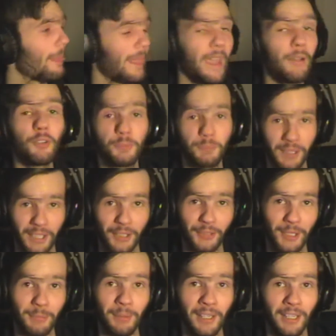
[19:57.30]
it was pretty
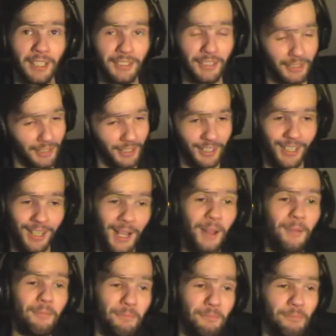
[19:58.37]
creepy, not gonna lie.
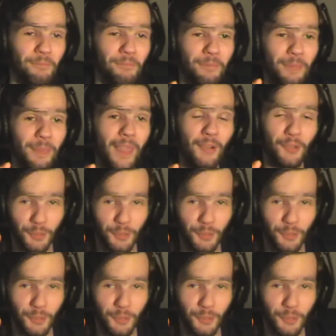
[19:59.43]
It